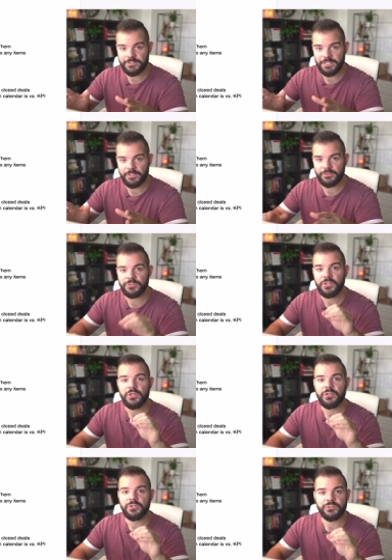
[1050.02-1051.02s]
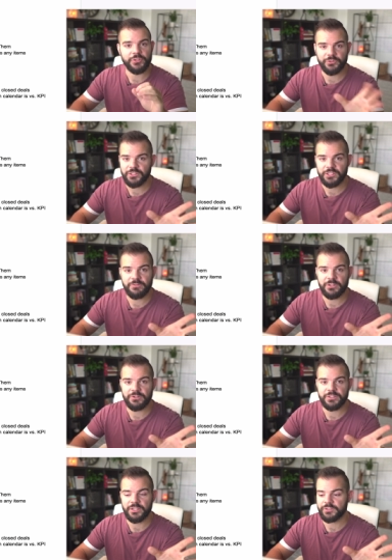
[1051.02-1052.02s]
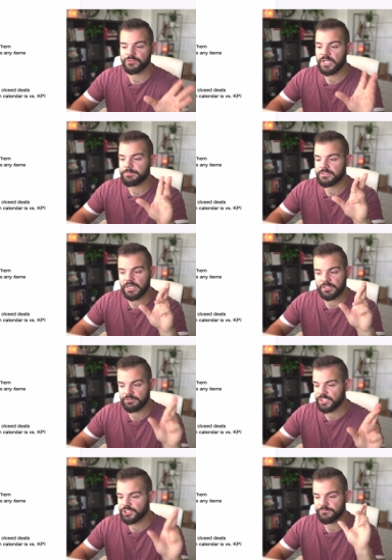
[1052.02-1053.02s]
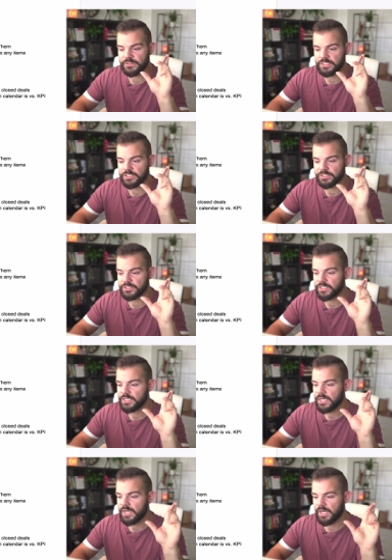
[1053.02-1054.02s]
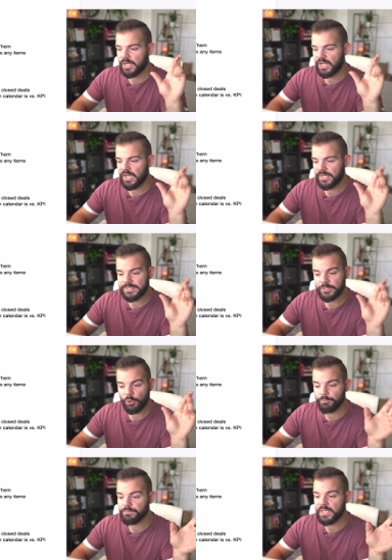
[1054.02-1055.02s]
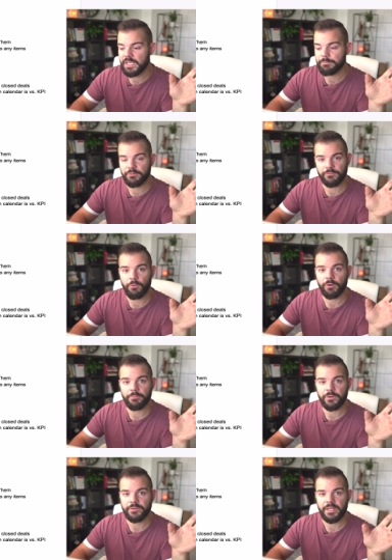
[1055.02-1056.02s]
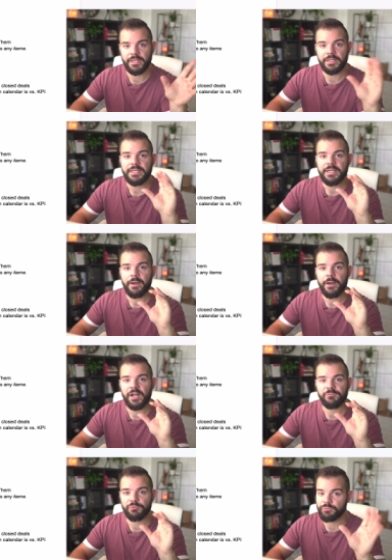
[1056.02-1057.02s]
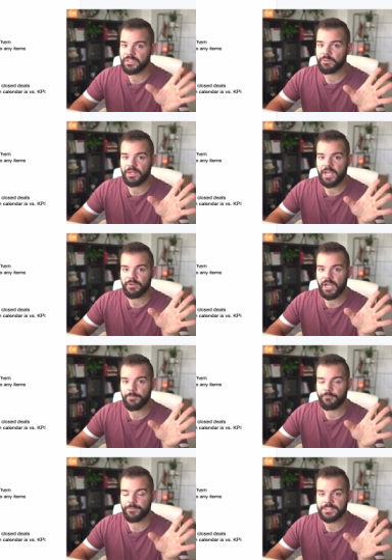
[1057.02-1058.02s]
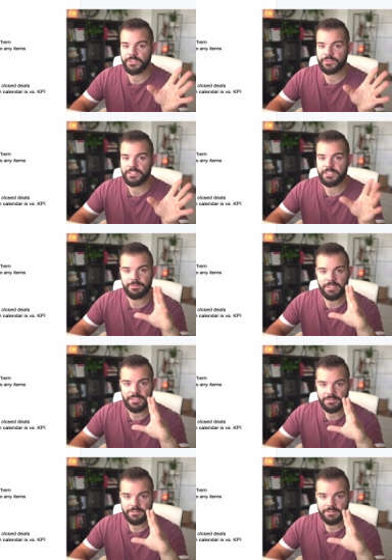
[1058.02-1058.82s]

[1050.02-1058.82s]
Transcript: of sales, don't just leave it to your sales reps, kind of cross your fingers uh, and hope they perform, okay? Uh, if you really want to have a high performance sales team,